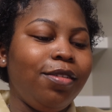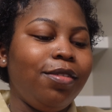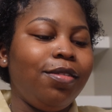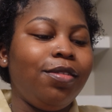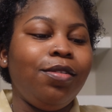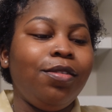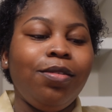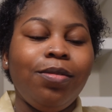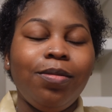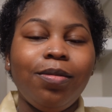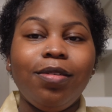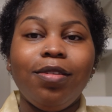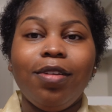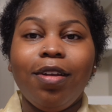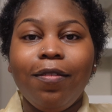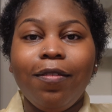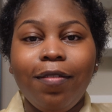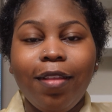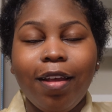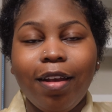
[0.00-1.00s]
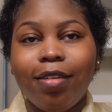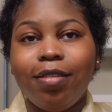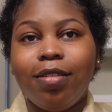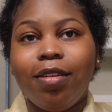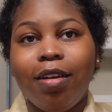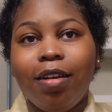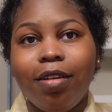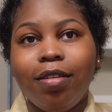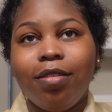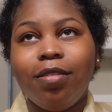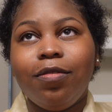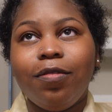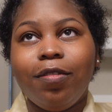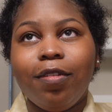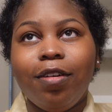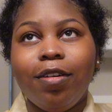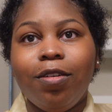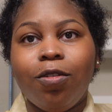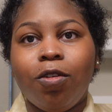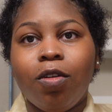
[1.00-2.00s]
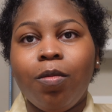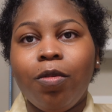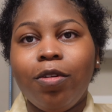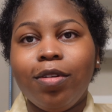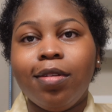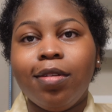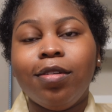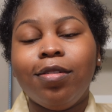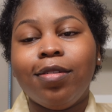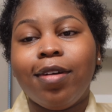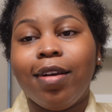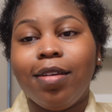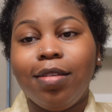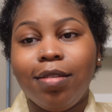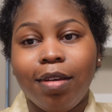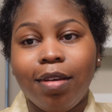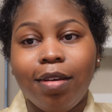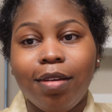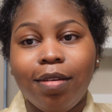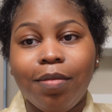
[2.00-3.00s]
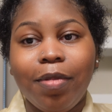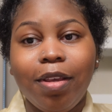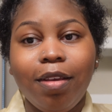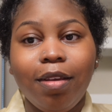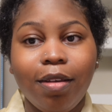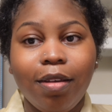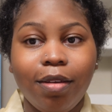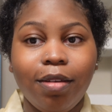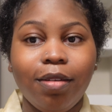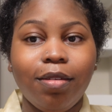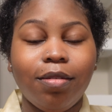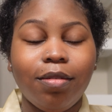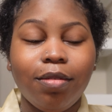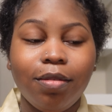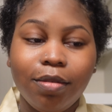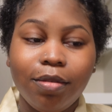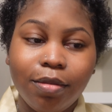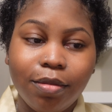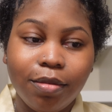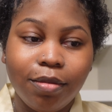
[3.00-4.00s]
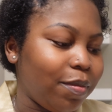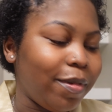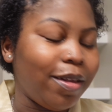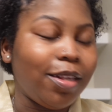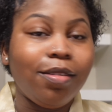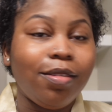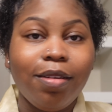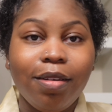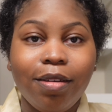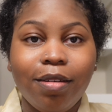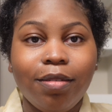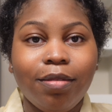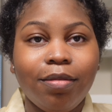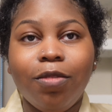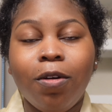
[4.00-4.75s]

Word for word: just use stuff that says for normal to dry skin because my skin